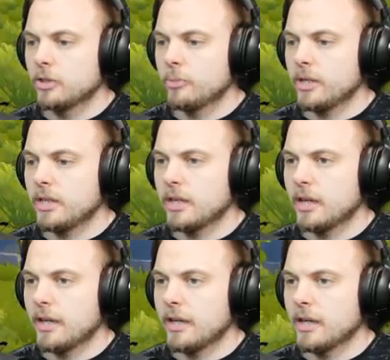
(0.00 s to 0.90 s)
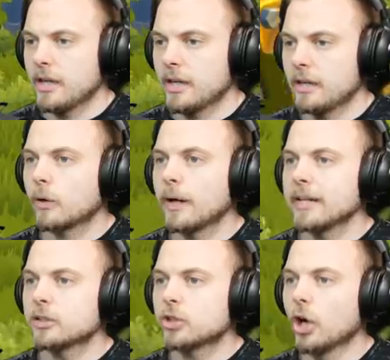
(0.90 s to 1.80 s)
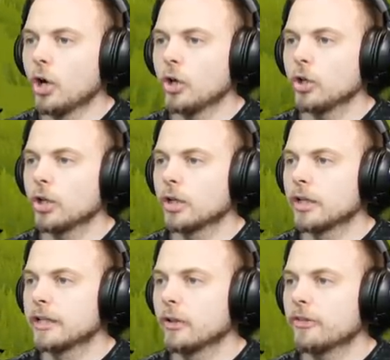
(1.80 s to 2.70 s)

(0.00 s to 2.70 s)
to be a, quite a tall little